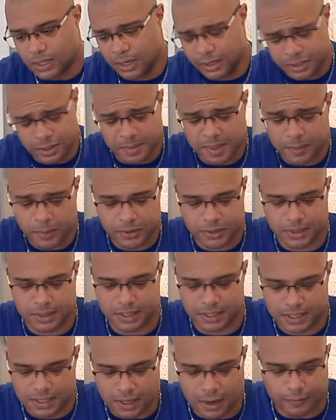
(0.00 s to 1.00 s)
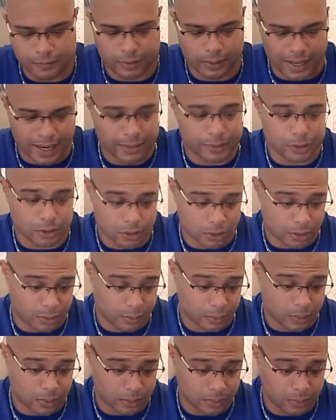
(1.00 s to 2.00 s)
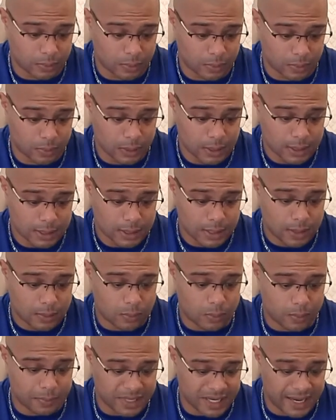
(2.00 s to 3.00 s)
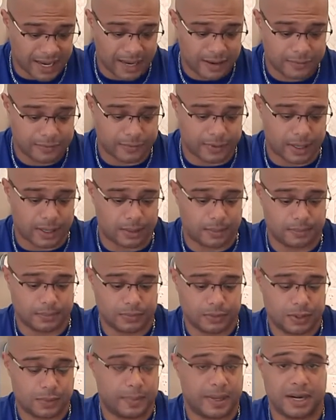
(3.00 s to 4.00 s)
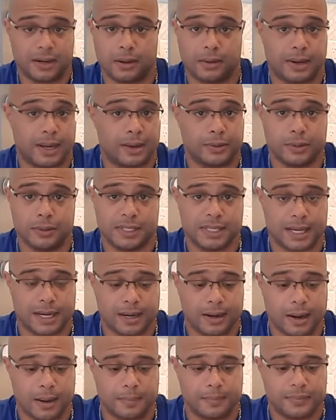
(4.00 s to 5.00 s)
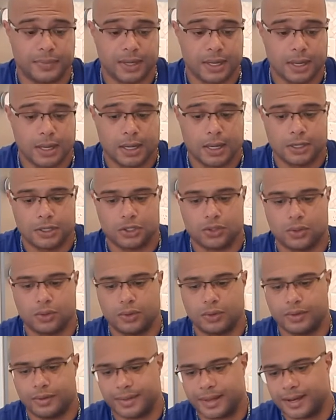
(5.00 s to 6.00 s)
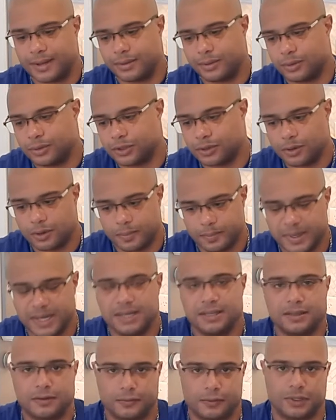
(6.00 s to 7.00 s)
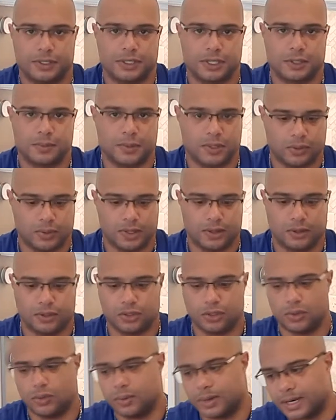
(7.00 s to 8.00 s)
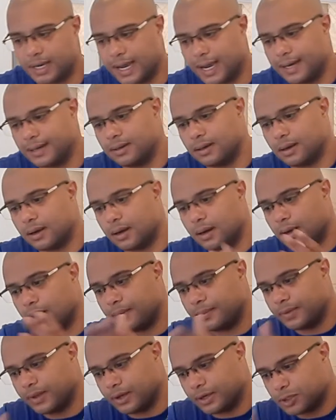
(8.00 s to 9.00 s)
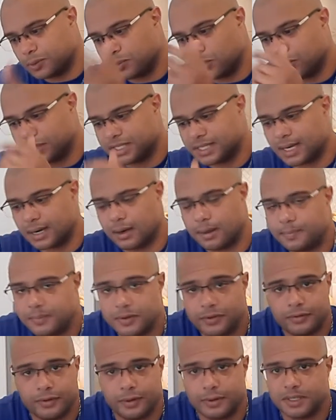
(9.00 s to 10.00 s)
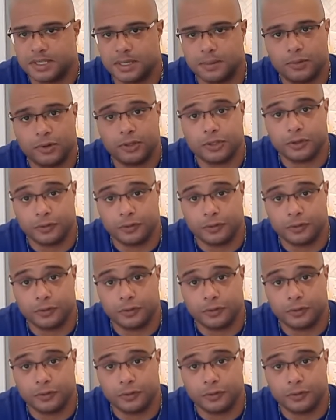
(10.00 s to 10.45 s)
to be able to discover how your car will behave depending on how you set it up. So those are the big differences between the two. Again, a spool setup, very similar to